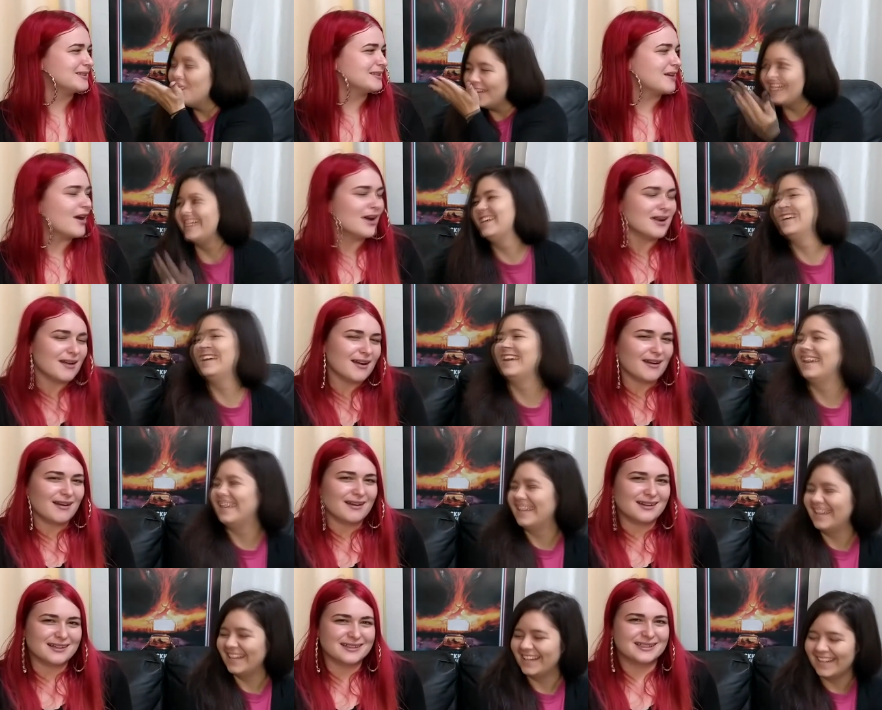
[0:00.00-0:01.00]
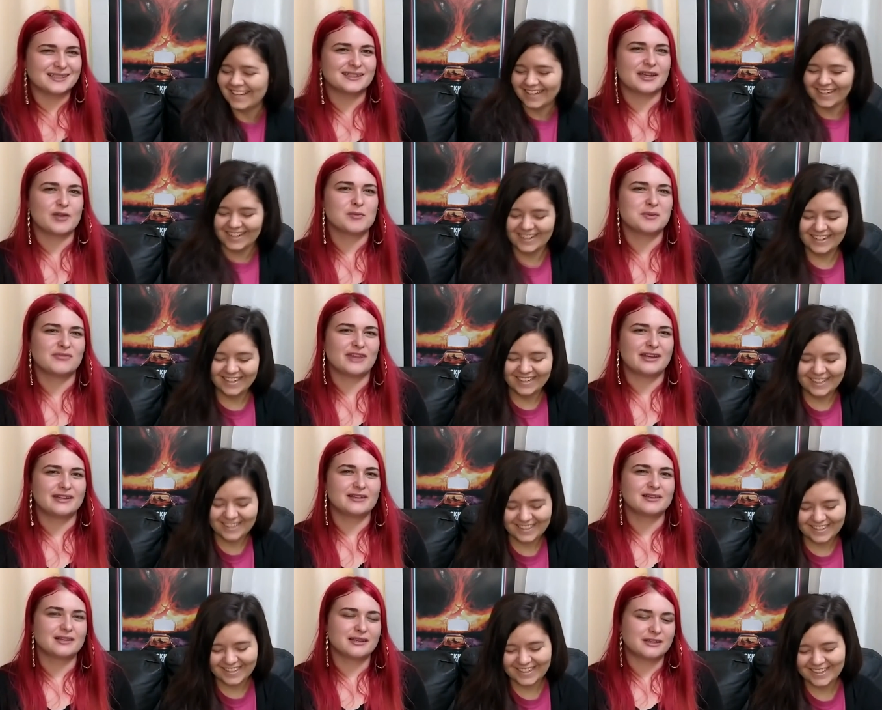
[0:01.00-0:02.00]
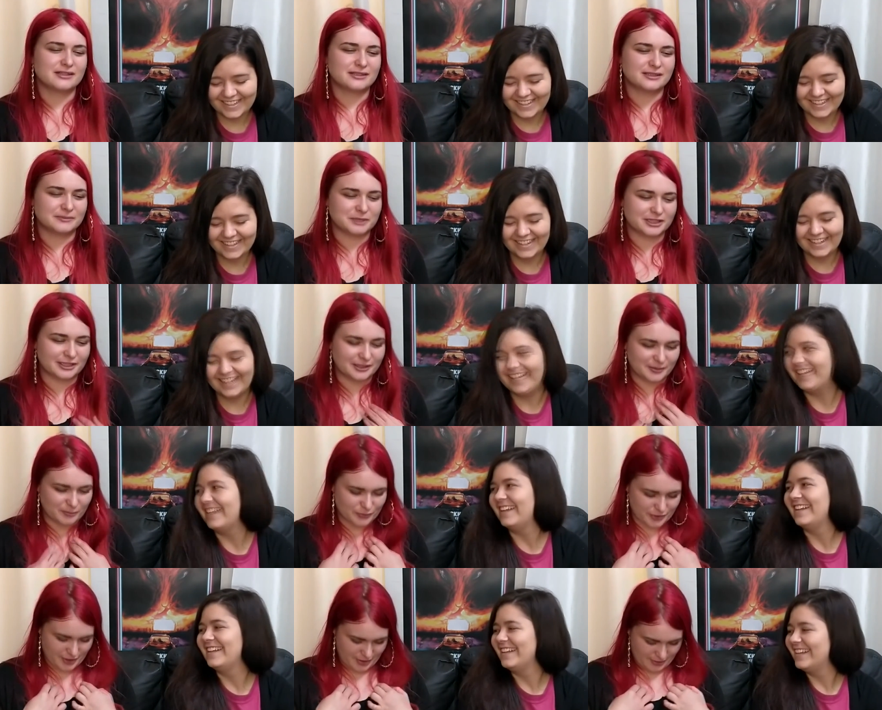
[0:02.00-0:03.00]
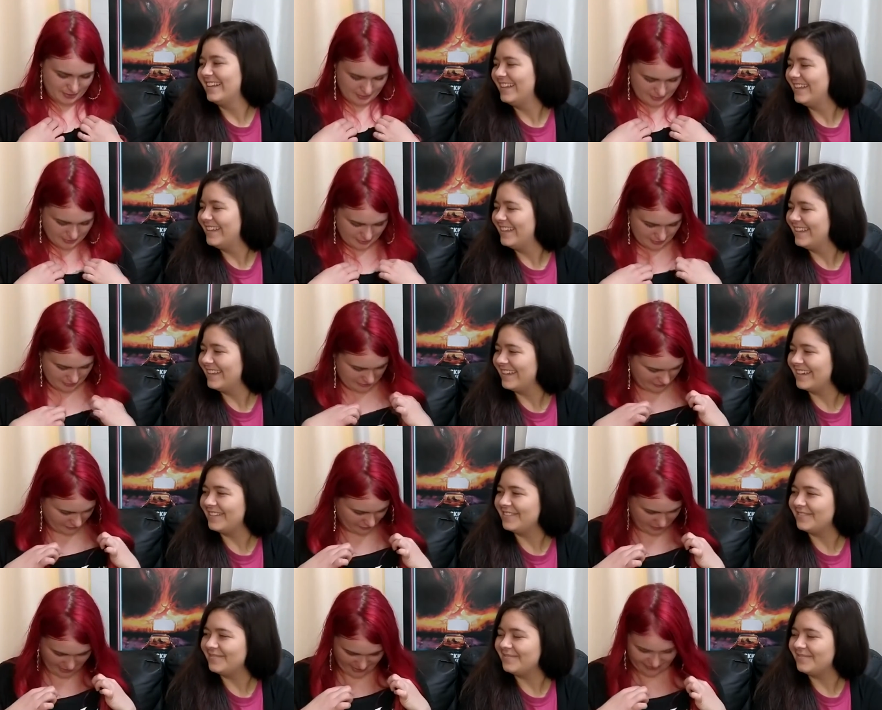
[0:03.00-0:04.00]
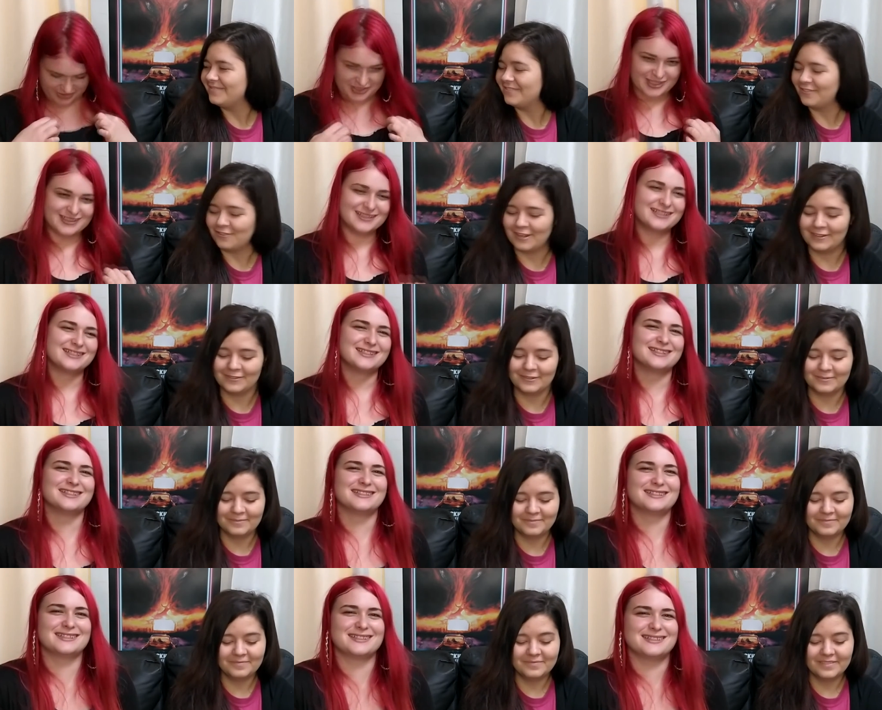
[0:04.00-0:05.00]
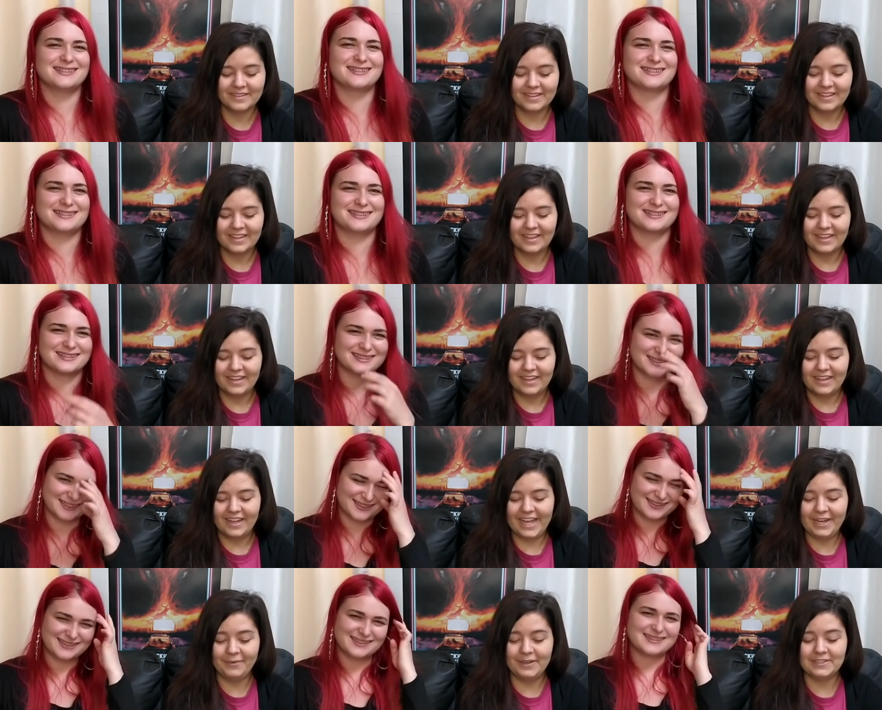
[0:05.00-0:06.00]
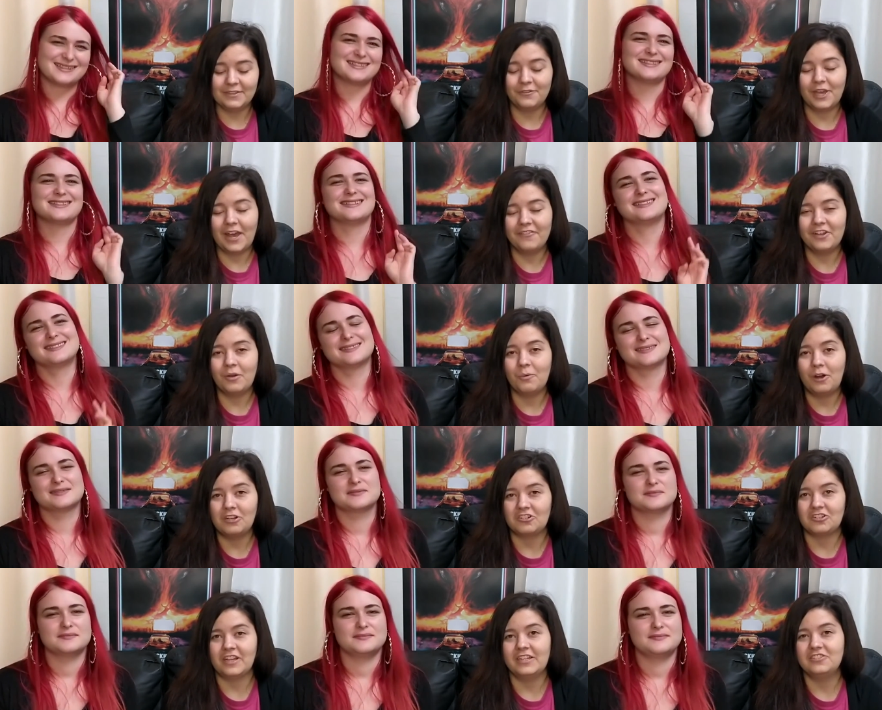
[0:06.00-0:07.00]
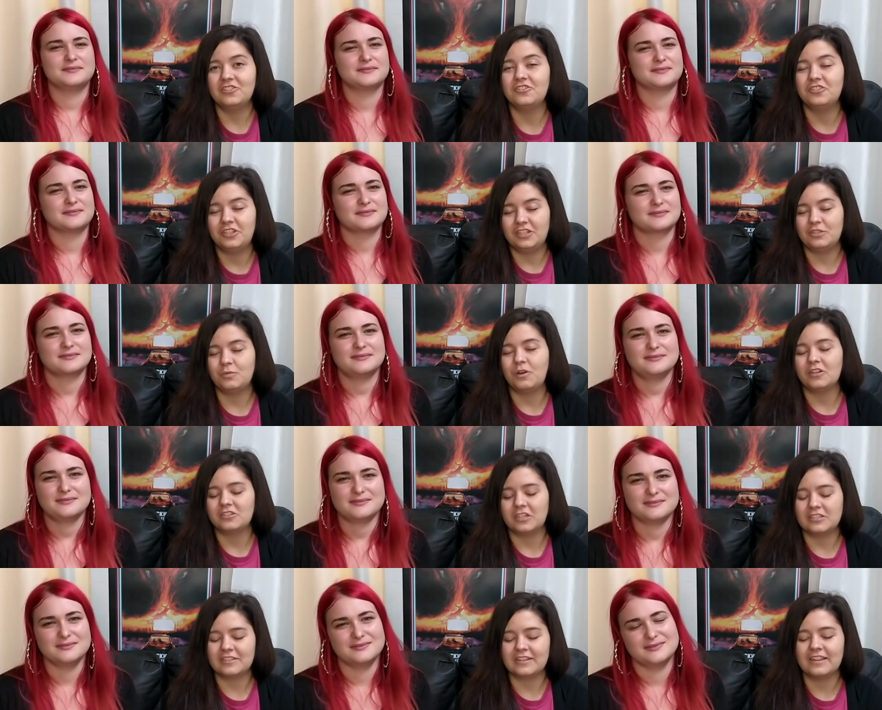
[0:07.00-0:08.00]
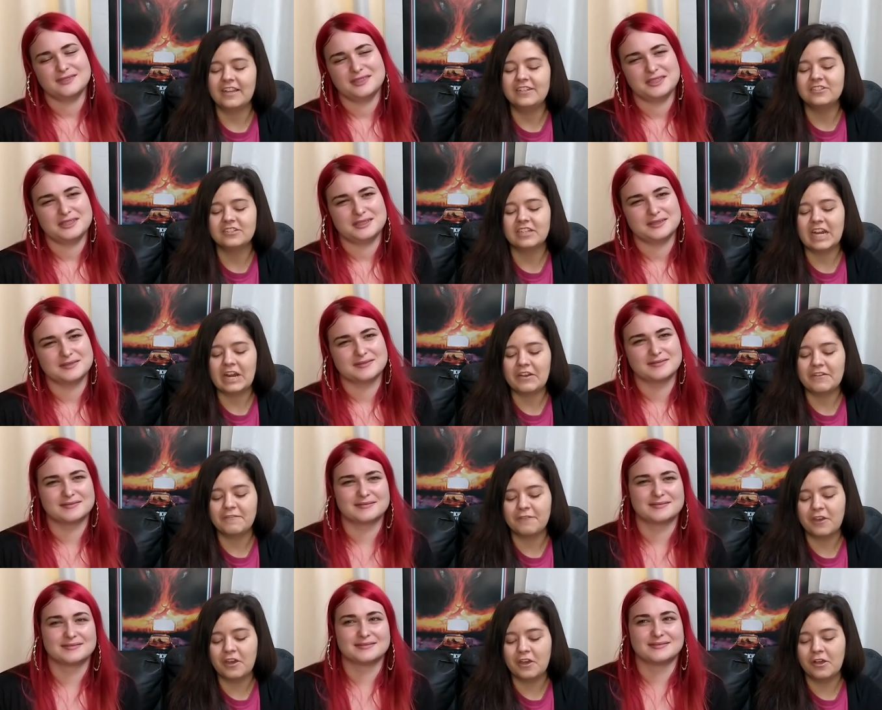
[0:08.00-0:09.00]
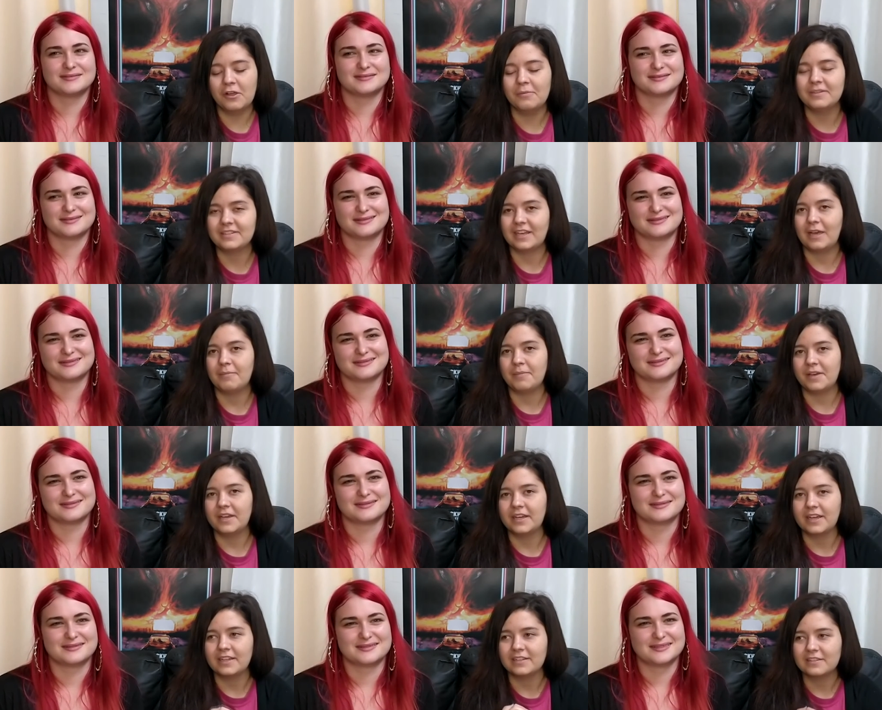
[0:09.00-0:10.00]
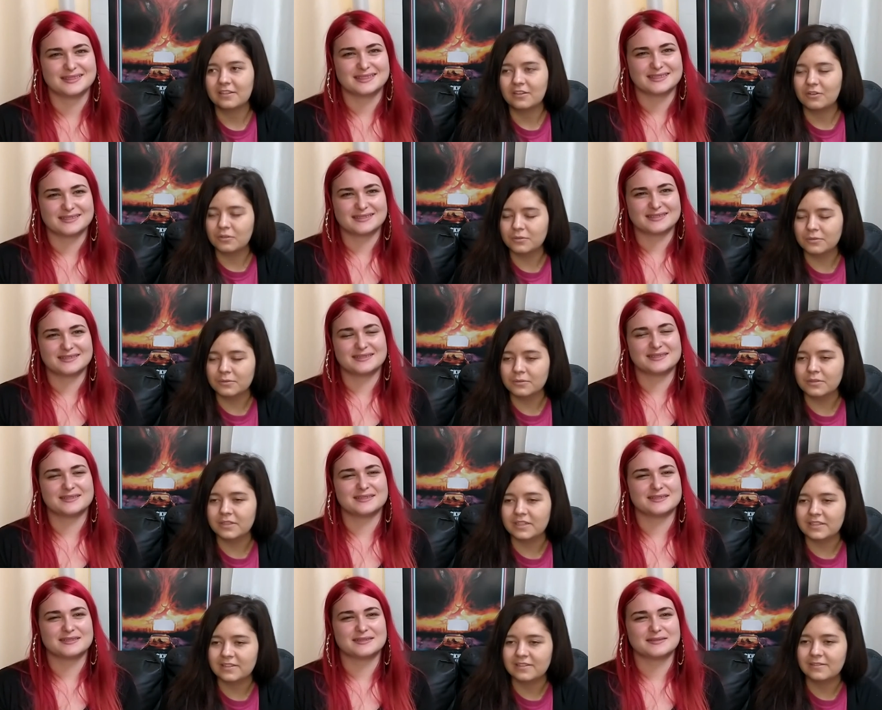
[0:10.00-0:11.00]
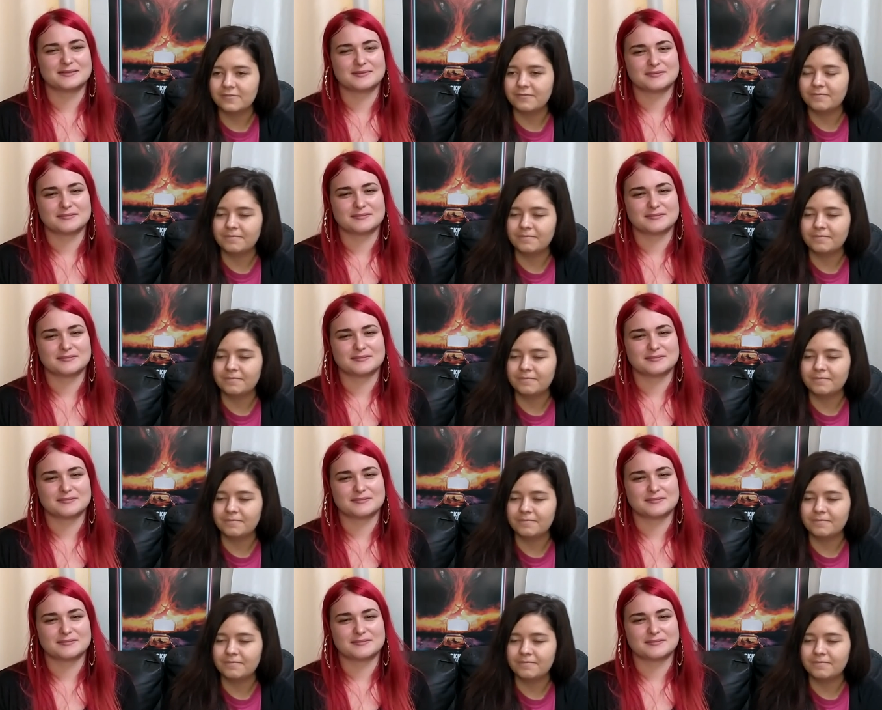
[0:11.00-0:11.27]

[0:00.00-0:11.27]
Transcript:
Speaker 1: I will be finding glitter in my bra yeah. forever. Forever.
Speaker 2: Anyways, if you have not watched Legend, you need to watch it. It's a legendary film. It's epic. It's cool. It's